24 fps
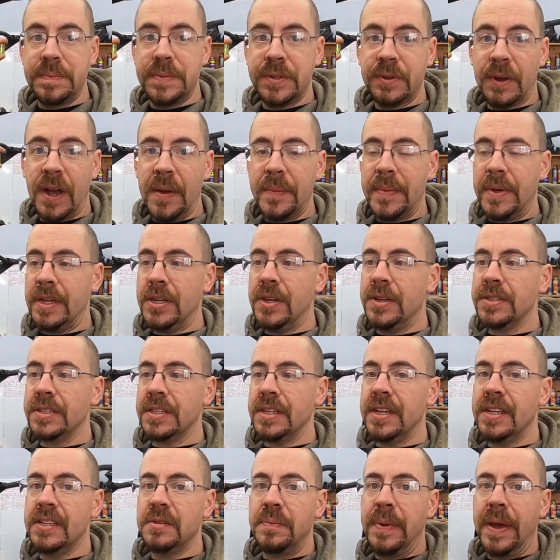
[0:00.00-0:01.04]
So I've been using
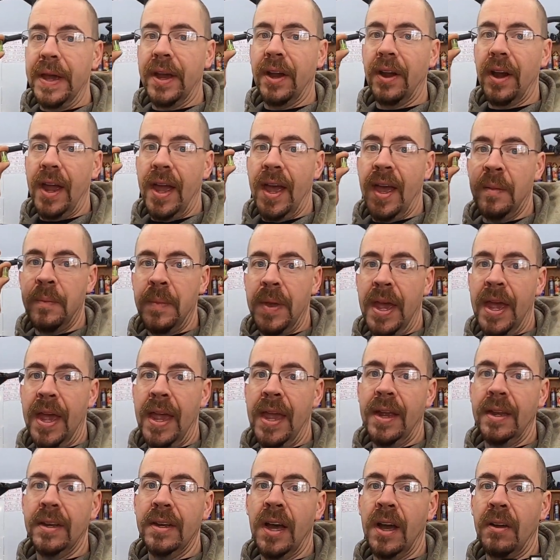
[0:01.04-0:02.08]
these bigger
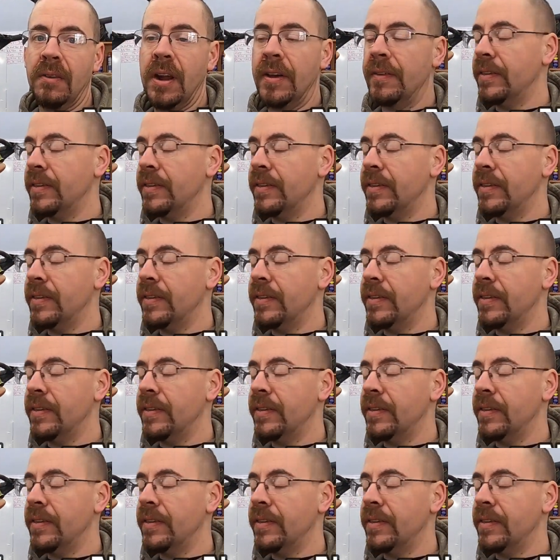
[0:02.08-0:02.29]
M8 nut